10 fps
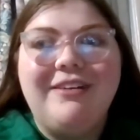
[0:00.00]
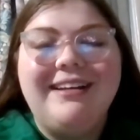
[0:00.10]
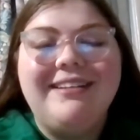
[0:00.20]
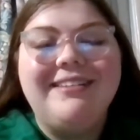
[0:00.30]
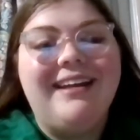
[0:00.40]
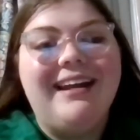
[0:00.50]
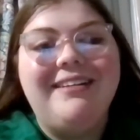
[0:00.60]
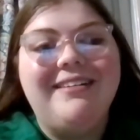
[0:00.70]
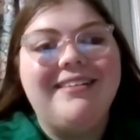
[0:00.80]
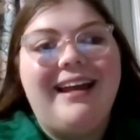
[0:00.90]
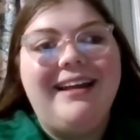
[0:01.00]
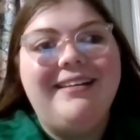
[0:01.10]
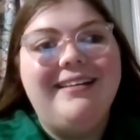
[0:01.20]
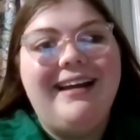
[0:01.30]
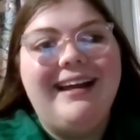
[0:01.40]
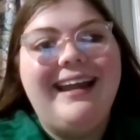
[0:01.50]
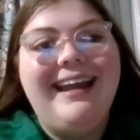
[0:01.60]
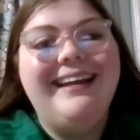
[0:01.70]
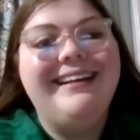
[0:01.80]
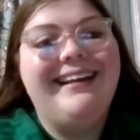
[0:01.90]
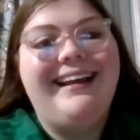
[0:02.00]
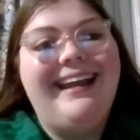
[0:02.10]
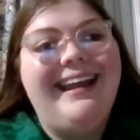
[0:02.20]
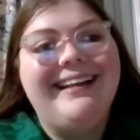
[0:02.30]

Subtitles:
Grinch, like, it just, I